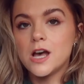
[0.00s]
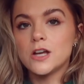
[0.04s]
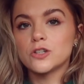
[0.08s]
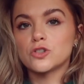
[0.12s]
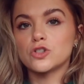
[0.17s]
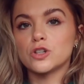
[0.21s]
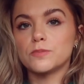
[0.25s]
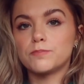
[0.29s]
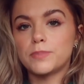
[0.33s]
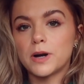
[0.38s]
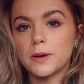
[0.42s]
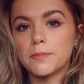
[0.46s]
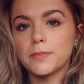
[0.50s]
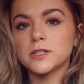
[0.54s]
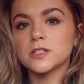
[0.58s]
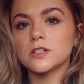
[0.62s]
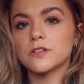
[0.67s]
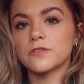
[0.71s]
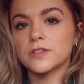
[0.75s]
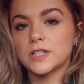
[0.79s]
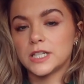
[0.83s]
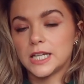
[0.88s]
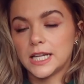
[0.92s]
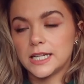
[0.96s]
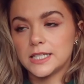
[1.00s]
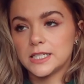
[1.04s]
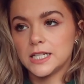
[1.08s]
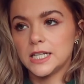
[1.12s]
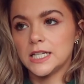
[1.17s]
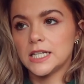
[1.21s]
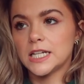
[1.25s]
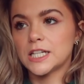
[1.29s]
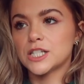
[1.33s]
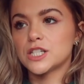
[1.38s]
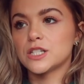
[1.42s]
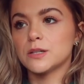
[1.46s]
So the purpose of
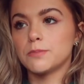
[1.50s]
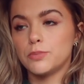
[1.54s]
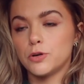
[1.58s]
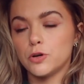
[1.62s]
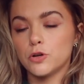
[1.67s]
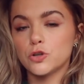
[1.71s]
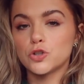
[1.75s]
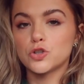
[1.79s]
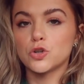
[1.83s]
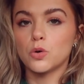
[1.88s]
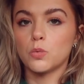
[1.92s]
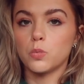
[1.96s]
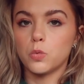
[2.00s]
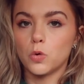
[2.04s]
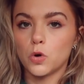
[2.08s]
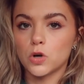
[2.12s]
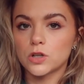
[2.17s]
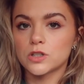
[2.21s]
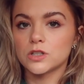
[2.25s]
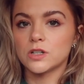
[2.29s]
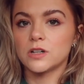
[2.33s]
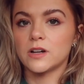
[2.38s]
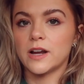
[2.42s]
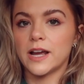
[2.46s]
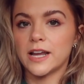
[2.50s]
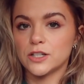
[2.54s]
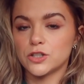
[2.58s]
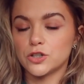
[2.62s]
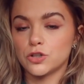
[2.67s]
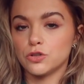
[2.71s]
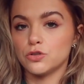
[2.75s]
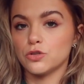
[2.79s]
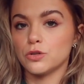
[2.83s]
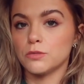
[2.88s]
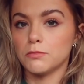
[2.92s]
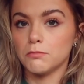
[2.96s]
creatine is to push water
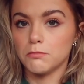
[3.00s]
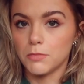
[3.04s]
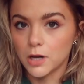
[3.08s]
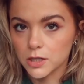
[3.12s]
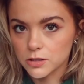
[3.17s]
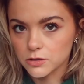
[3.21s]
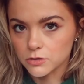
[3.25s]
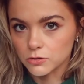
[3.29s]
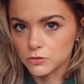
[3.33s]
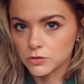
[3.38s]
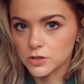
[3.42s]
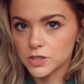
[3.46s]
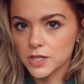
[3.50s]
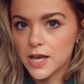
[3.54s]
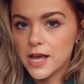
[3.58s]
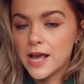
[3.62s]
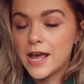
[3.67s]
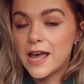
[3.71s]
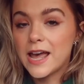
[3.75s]
into your muscles.